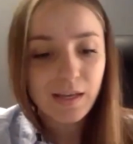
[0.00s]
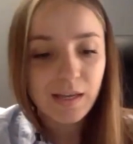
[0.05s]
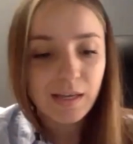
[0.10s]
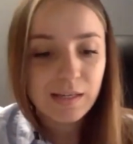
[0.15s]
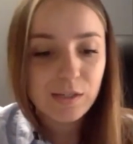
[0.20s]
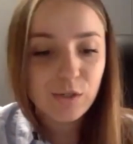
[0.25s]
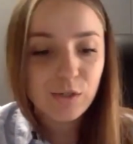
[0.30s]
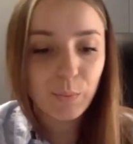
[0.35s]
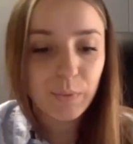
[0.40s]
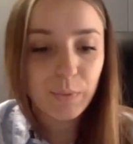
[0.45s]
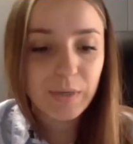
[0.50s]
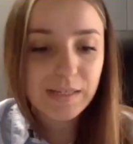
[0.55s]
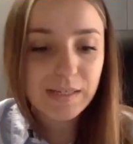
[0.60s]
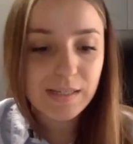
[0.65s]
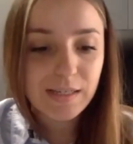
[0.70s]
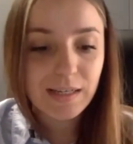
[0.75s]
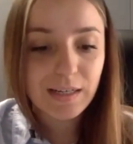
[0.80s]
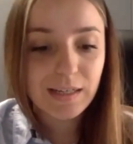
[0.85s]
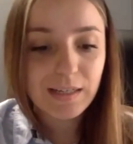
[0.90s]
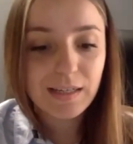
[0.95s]
So
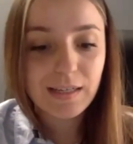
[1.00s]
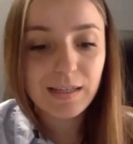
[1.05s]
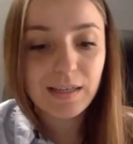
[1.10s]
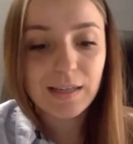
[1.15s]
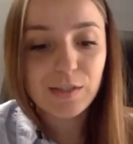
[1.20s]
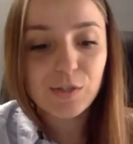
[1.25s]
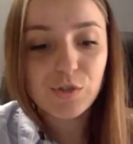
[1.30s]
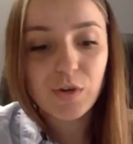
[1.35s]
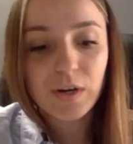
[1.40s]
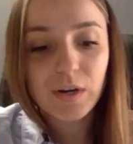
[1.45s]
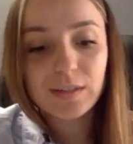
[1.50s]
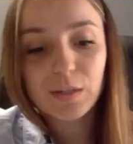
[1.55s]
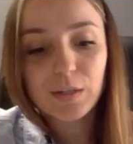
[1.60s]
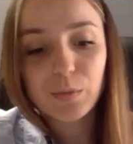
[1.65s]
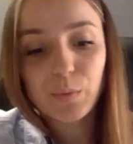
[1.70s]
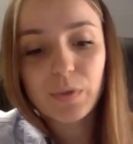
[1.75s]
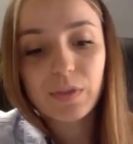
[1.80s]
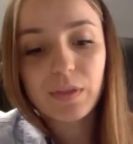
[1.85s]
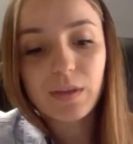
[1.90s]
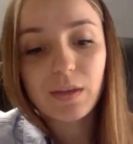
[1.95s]
basically, it started
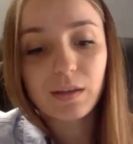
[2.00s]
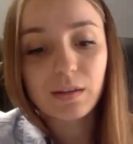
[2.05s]
with the